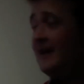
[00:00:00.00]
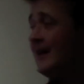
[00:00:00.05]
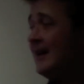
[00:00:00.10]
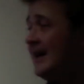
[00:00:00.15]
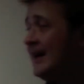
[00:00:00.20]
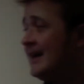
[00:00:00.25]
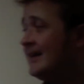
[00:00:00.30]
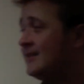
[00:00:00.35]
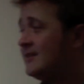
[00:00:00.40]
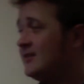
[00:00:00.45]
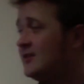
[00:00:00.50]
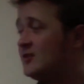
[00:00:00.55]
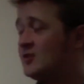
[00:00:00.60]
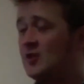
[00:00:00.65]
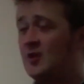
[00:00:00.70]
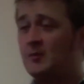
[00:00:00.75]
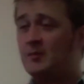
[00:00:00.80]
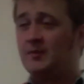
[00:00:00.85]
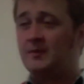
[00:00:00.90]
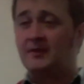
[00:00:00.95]
and the
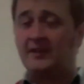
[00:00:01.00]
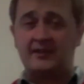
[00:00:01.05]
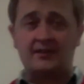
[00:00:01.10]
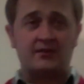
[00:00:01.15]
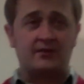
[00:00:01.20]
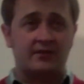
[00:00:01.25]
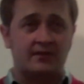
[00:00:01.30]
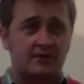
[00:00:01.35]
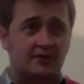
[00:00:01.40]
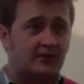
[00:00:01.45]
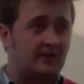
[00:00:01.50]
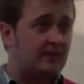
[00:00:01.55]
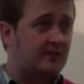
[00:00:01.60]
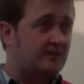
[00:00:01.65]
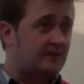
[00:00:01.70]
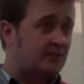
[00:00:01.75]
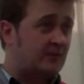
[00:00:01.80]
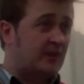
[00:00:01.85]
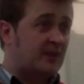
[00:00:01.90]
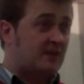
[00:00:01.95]
shop links through to
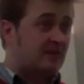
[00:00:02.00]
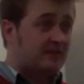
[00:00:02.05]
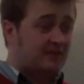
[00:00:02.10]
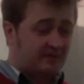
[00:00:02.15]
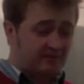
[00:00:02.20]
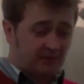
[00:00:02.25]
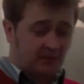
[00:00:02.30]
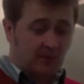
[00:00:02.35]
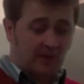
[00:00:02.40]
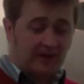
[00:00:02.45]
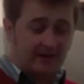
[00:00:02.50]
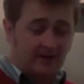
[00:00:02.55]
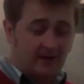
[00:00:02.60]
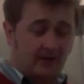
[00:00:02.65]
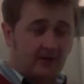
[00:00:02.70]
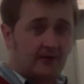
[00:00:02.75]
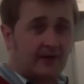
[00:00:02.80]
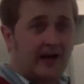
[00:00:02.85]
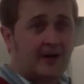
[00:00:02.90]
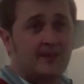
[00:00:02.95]
Chris Duarte
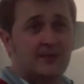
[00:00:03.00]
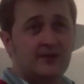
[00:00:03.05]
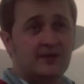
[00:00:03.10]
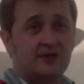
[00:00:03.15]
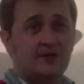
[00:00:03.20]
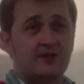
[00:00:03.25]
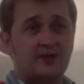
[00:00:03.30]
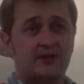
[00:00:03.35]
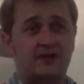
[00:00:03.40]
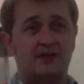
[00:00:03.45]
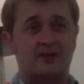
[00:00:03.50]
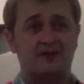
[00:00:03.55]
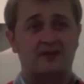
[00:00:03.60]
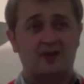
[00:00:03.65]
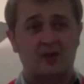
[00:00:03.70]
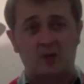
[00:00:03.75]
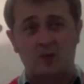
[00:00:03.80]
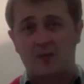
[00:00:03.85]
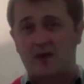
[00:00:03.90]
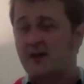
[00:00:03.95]
on Amazon, so you can
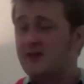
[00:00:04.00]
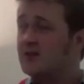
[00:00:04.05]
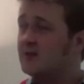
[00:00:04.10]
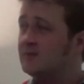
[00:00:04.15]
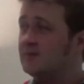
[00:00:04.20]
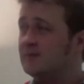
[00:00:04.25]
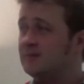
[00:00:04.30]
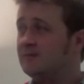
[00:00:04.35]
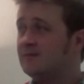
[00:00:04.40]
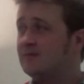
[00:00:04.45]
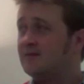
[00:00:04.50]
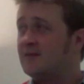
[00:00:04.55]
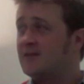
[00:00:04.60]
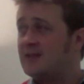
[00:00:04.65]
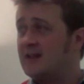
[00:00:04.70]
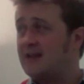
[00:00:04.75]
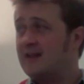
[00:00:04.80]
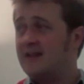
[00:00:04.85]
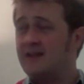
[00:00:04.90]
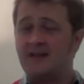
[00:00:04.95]
go and buy some
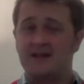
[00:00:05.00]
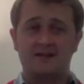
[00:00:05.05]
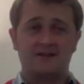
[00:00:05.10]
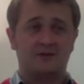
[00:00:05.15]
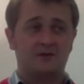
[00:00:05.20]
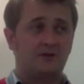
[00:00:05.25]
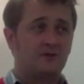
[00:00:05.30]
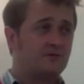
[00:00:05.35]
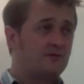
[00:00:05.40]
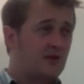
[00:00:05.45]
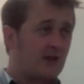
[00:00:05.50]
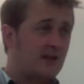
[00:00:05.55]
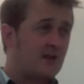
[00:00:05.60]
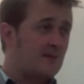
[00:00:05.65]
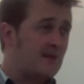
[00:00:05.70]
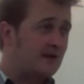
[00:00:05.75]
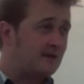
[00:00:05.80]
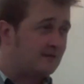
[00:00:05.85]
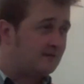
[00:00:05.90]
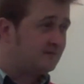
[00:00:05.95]
CDs or check him
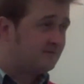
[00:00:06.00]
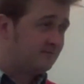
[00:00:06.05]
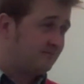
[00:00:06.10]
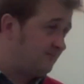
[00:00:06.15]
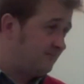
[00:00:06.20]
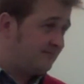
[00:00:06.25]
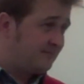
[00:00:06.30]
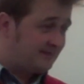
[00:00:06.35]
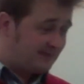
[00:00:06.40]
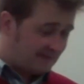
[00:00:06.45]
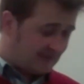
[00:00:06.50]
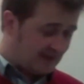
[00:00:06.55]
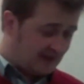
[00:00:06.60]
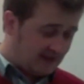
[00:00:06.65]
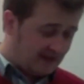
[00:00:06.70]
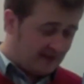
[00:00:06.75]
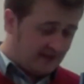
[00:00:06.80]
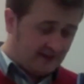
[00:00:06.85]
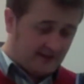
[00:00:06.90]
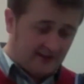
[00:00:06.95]
out
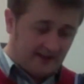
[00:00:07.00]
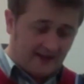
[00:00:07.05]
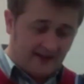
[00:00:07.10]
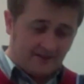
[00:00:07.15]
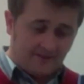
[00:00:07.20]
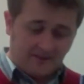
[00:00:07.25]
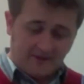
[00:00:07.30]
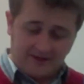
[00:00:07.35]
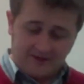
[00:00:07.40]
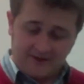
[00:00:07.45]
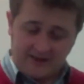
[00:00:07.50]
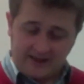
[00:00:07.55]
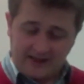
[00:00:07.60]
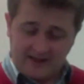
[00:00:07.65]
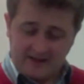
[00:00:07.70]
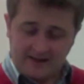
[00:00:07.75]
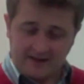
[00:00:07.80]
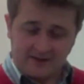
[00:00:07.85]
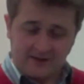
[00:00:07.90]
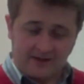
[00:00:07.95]
and take it
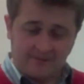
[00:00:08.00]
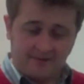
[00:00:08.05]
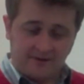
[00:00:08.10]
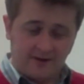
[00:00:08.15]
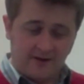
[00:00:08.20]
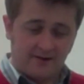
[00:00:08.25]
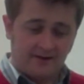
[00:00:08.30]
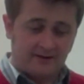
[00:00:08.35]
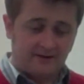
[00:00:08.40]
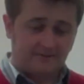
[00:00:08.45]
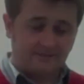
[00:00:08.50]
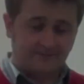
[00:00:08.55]
that step further.